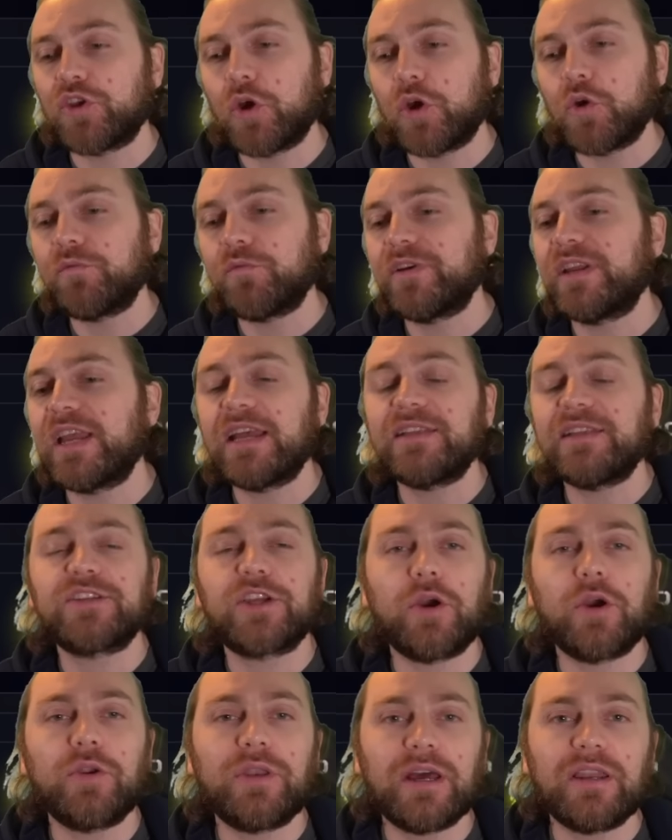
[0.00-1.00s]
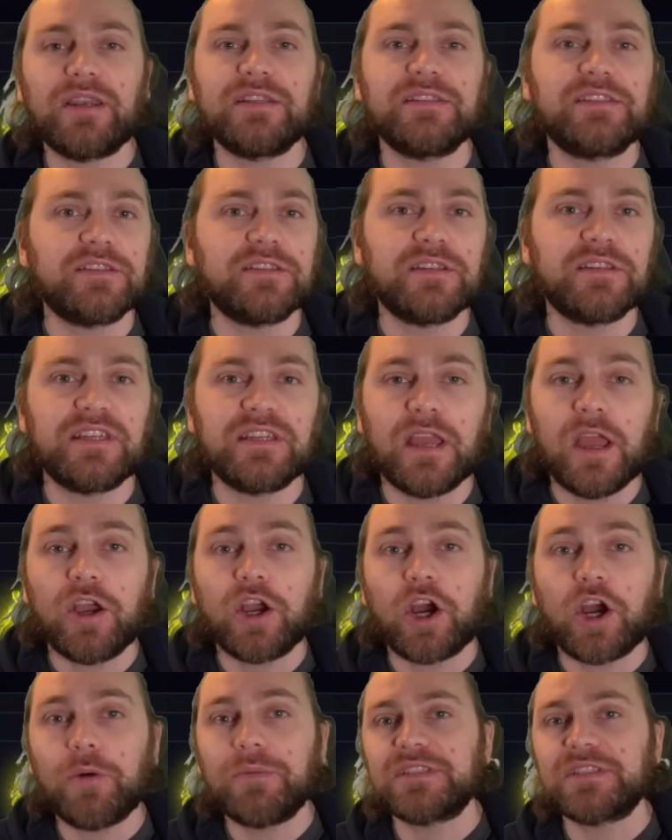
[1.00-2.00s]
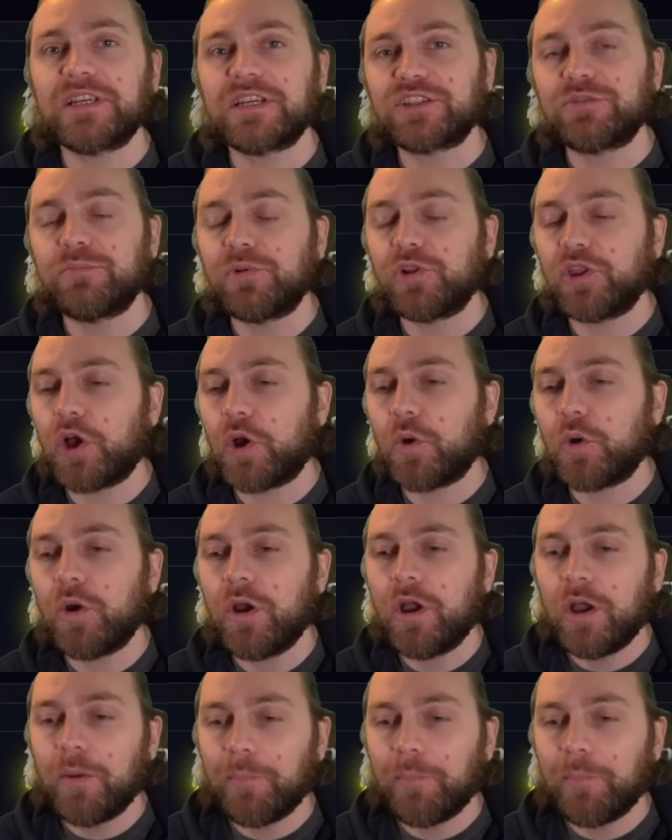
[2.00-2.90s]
Don't forget to go down into the comment section below